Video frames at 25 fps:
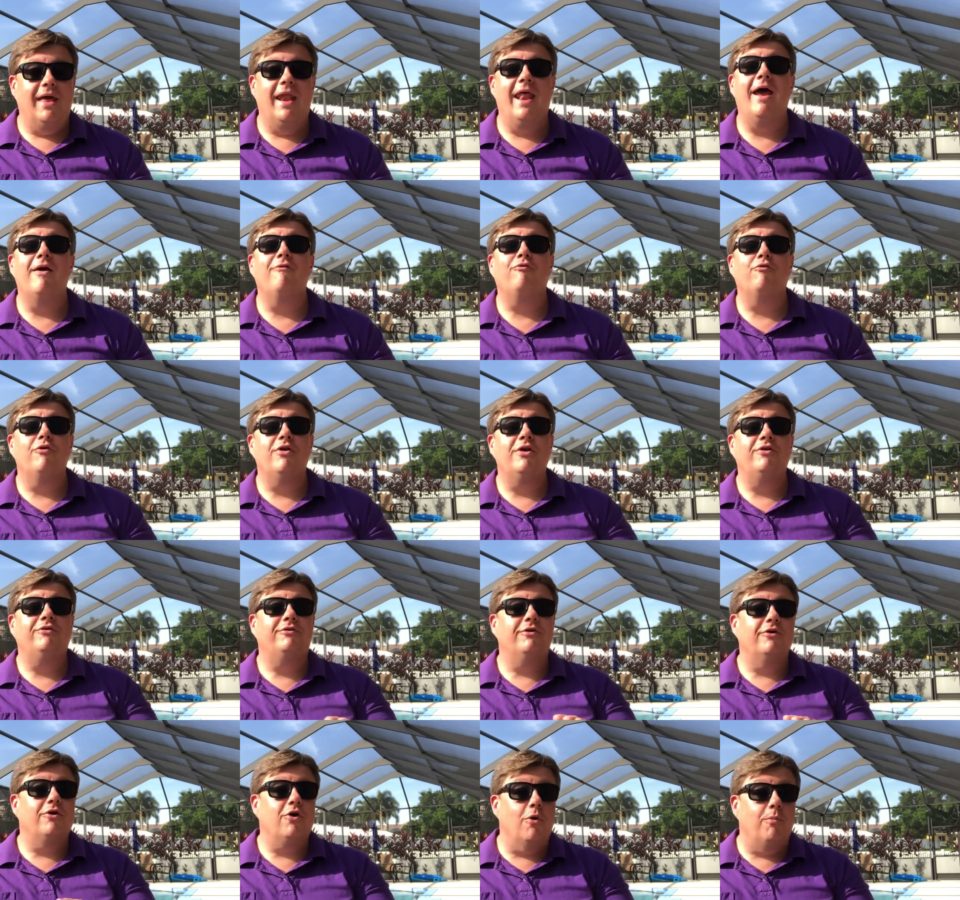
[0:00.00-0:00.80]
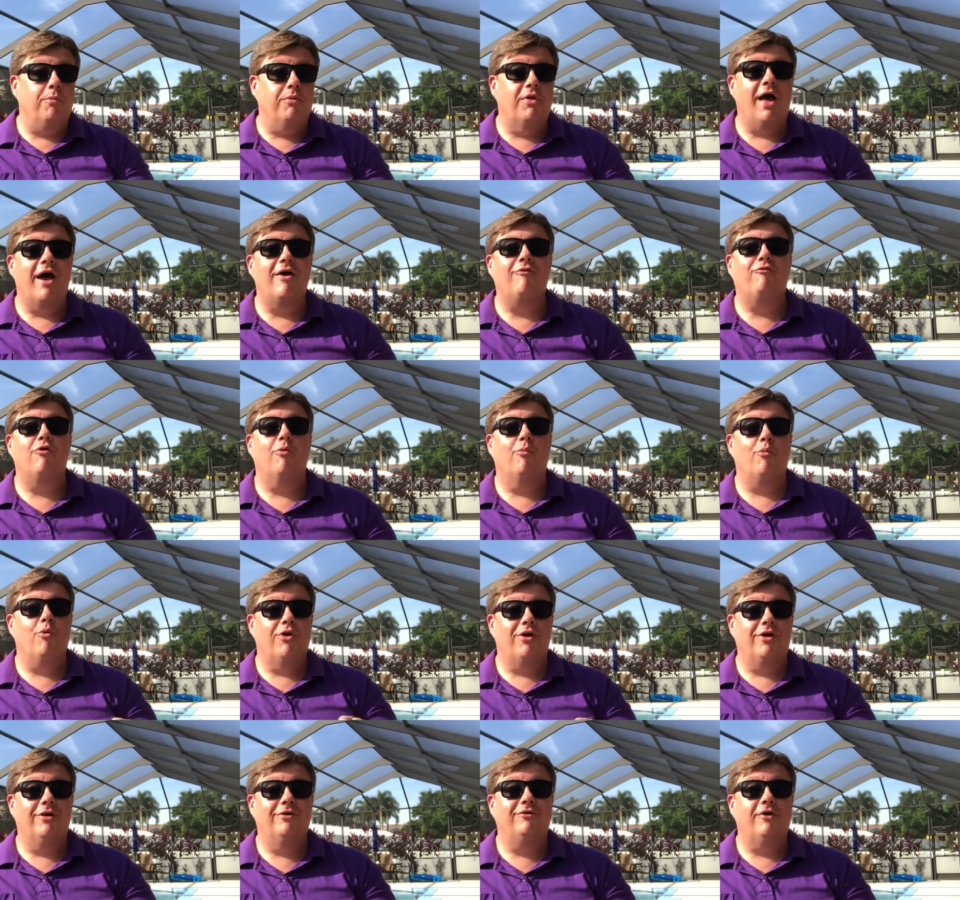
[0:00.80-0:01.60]
And every single platform
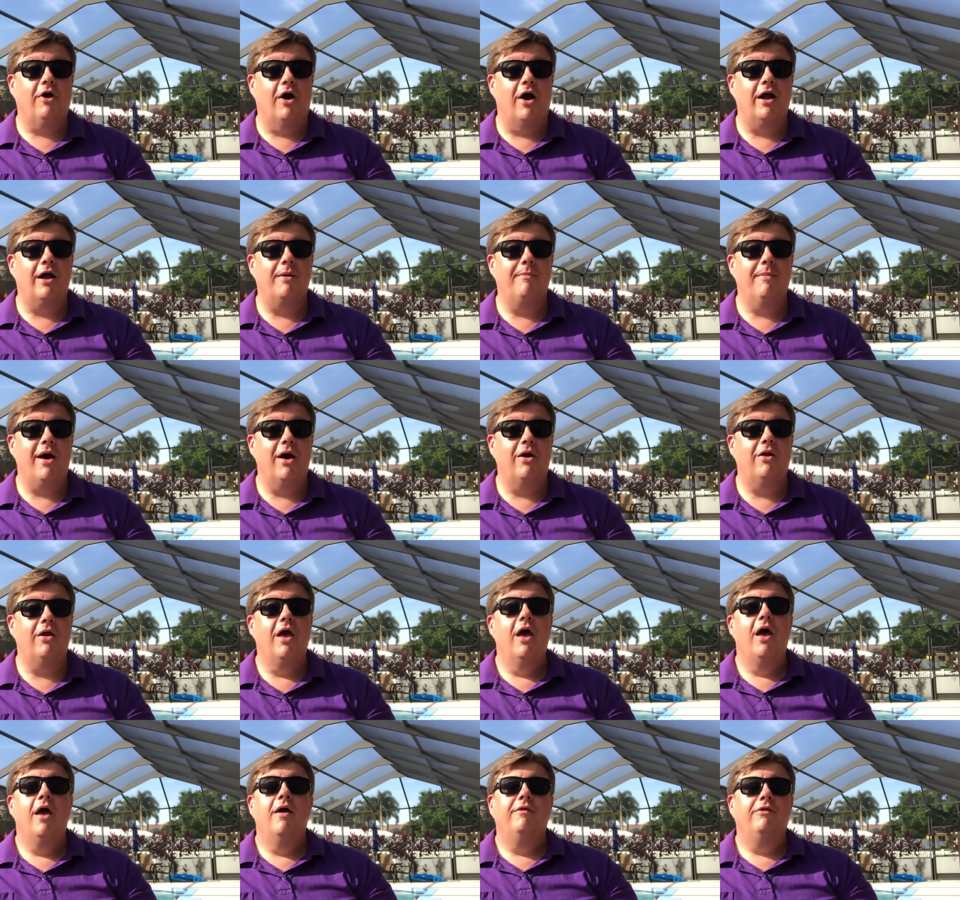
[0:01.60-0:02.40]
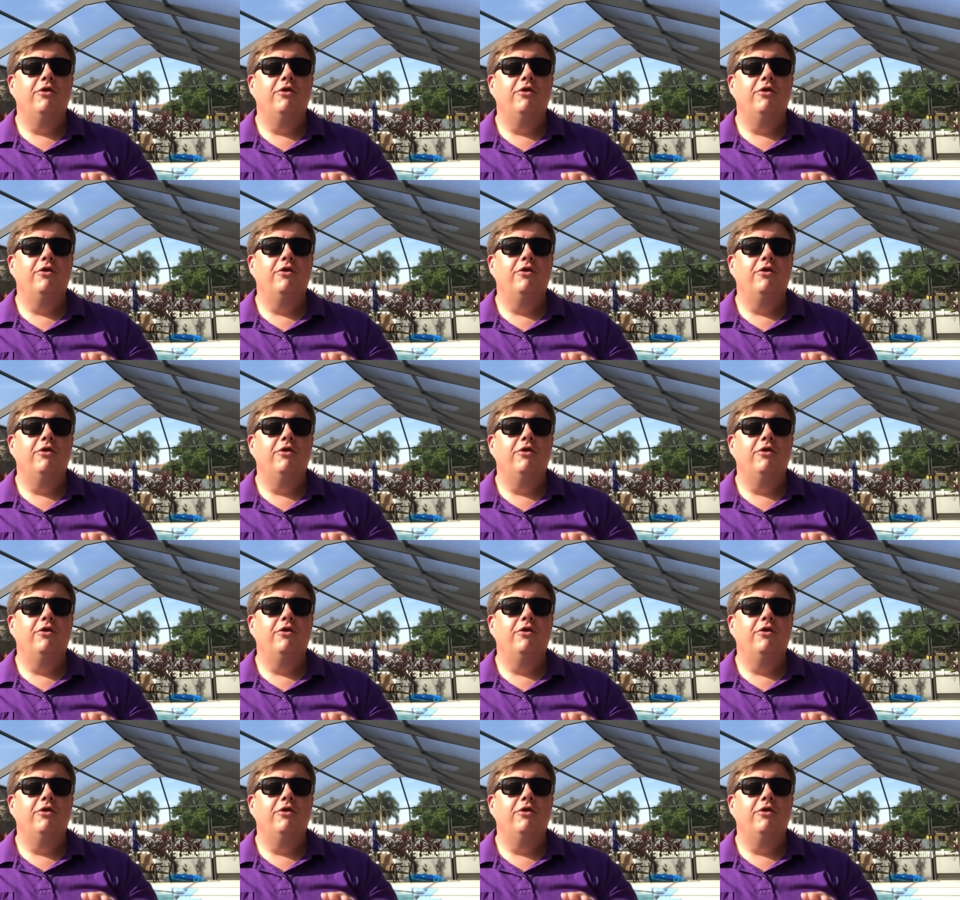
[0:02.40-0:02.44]
we're going to talk about,